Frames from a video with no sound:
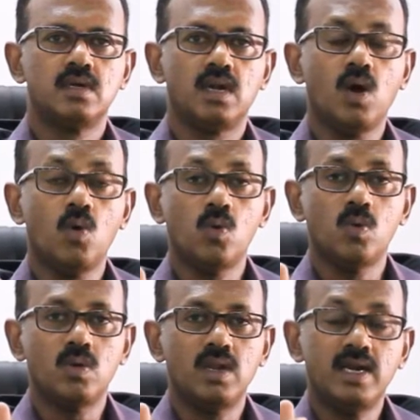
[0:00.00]

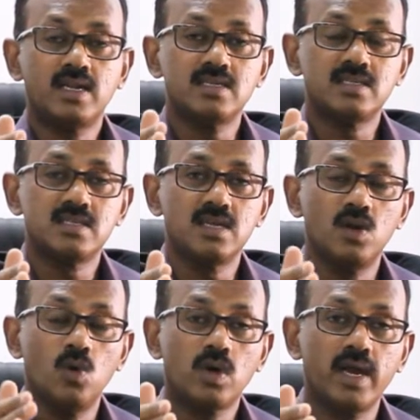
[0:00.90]
Now, let us
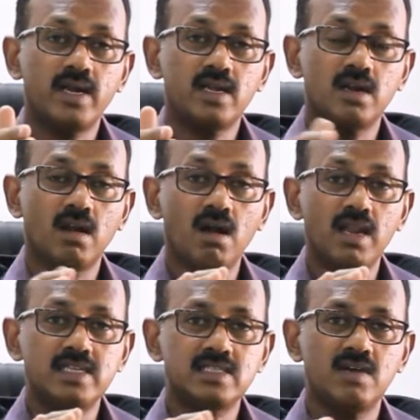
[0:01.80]
look at
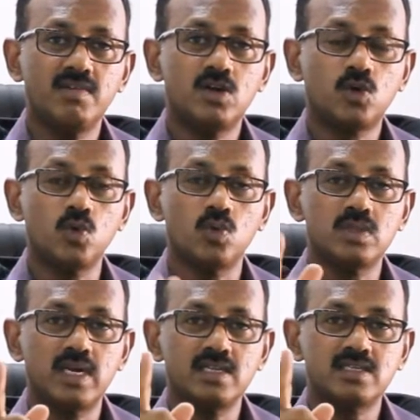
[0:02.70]
knowledge level 2,
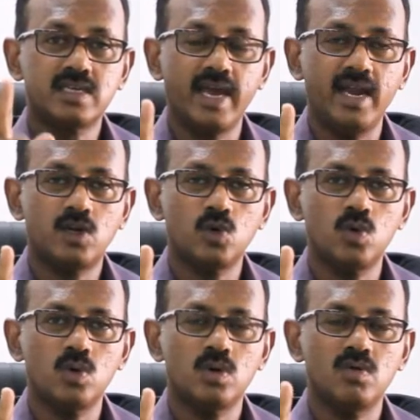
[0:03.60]
that is
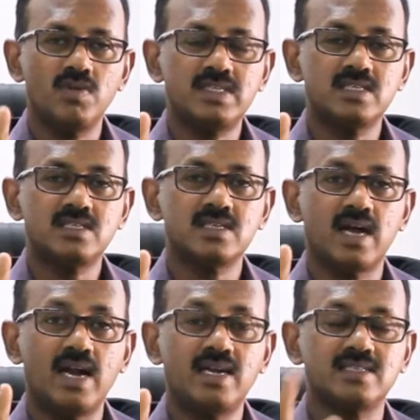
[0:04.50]
K2, which is
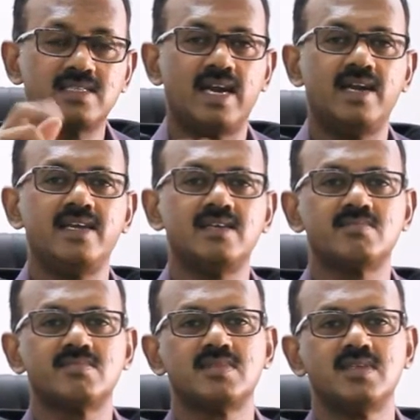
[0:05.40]

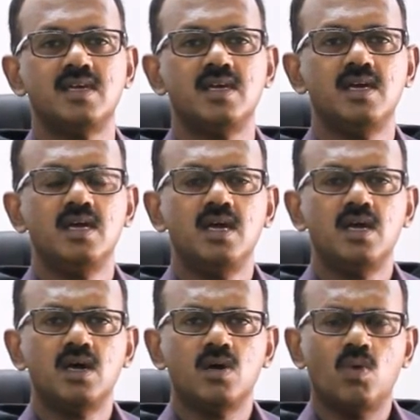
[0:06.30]
understanding.
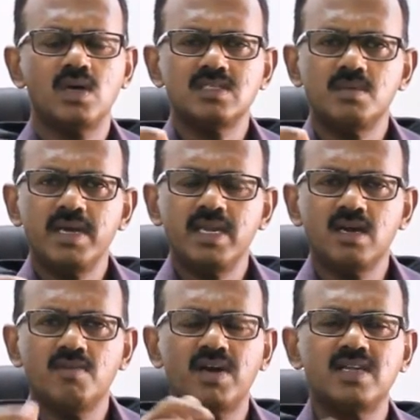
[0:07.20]
What is the meaning
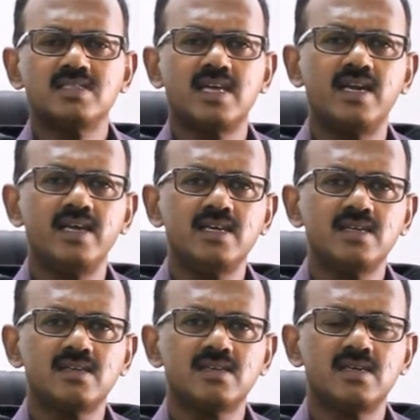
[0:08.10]
of
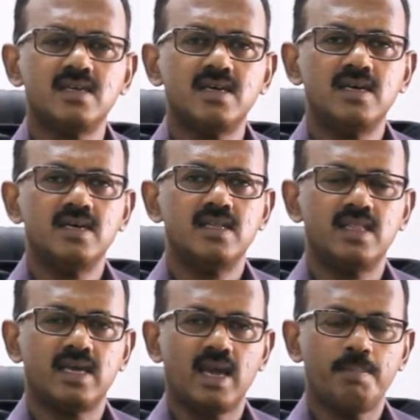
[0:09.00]
understanding?
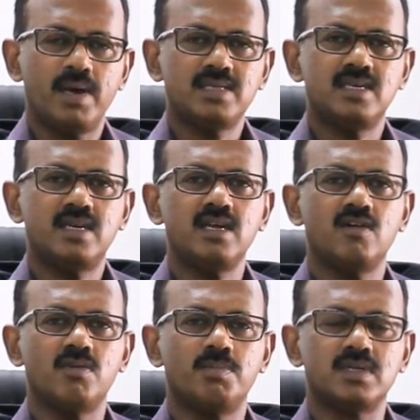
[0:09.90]
The capacity of
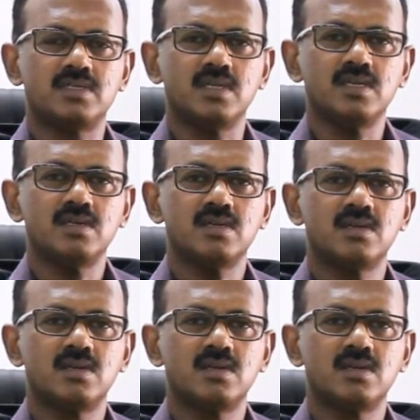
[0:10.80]
a person